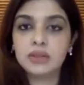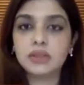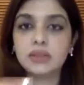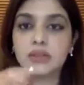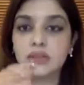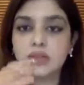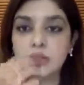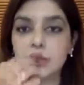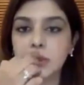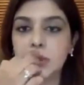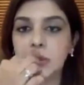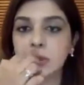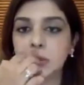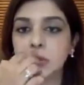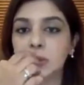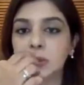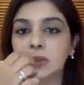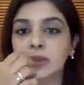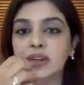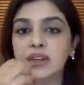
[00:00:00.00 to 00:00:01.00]

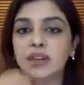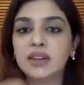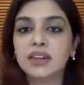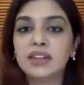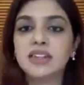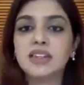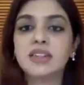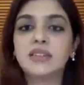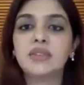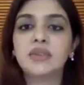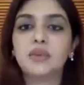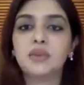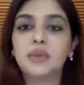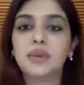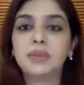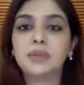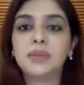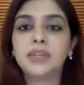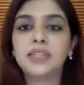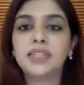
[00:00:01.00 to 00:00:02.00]
So
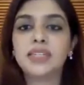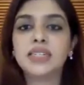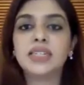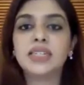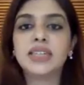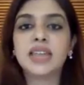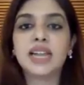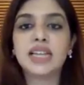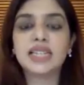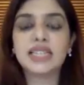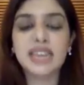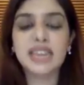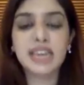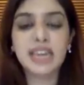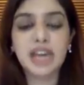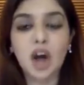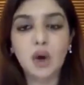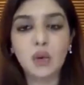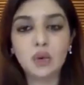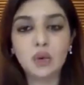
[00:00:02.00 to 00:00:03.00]
one person is asking
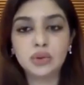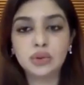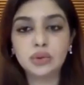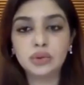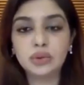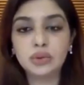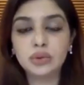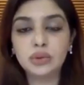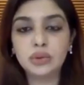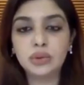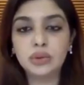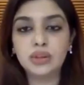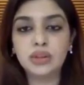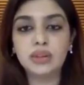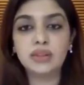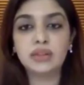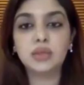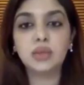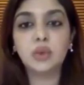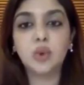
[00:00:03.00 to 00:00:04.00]
how
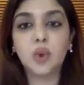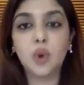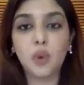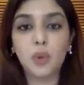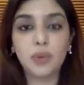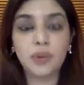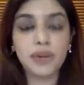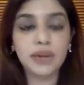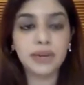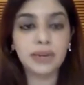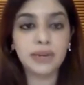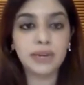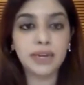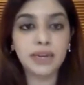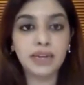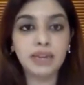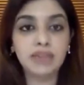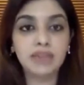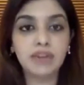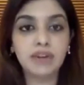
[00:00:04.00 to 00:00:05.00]
to do home
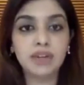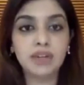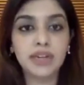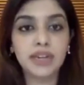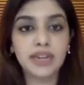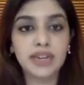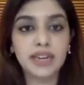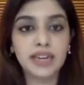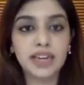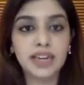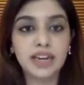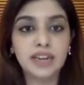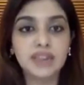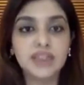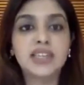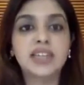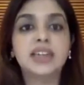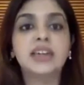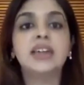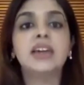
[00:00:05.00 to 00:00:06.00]
remedy for taking care of
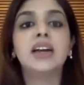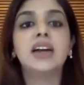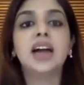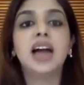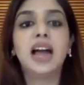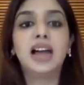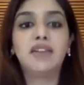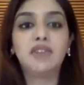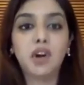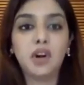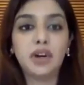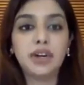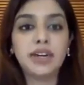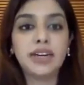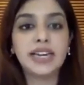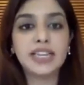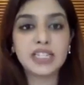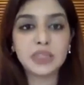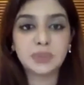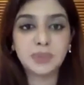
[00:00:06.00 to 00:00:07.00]
skin. I've
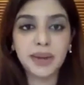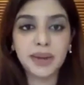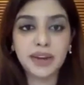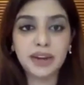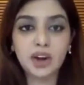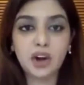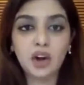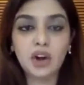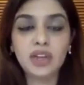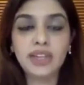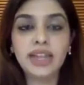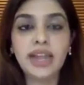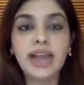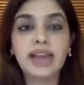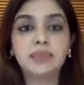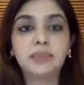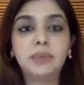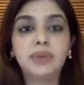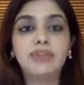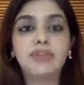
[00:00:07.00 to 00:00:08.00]
already explained all
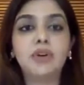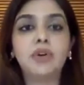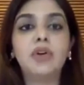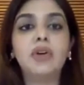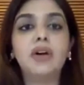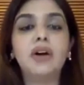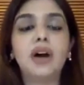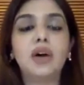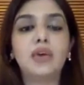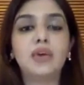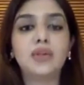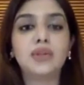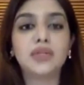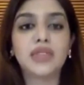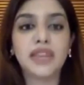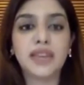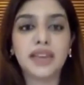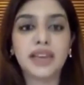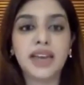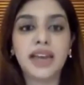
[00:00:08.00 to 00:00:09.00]
that before, how to
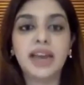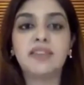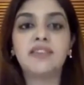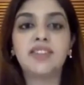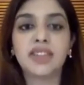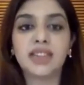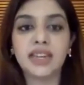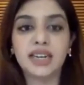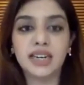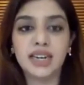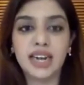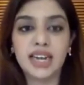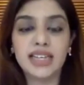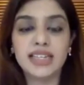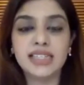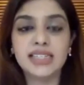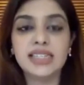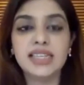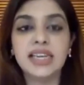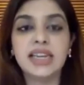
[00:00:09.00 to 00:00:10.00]
take care with the
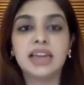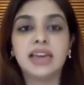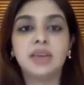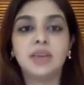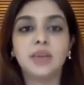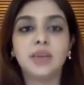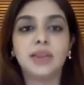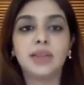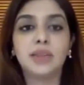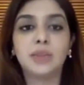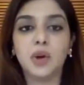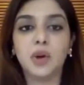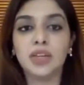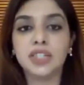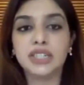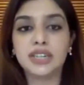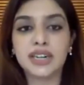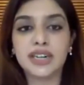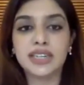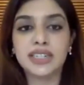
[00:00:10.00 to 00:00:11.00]
cleansing, with the
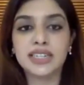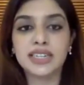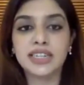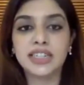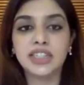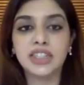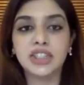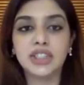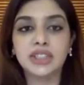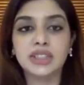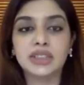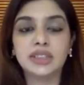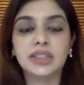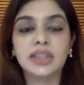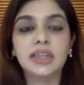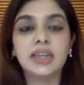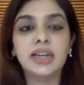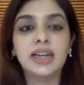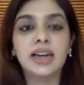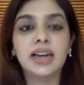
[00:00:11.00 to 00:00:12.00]
moisturization,
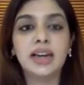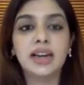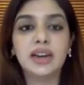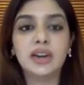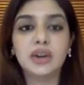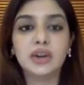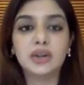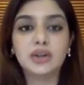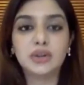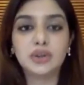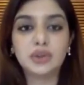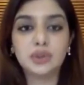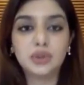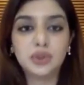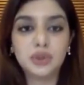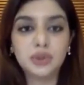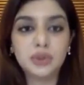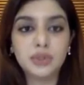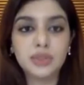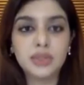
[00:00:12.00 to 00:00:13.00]
and also
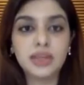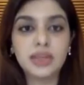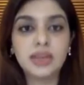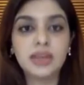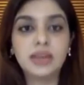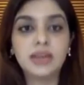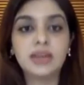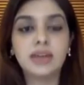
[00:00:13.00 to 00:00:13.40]
using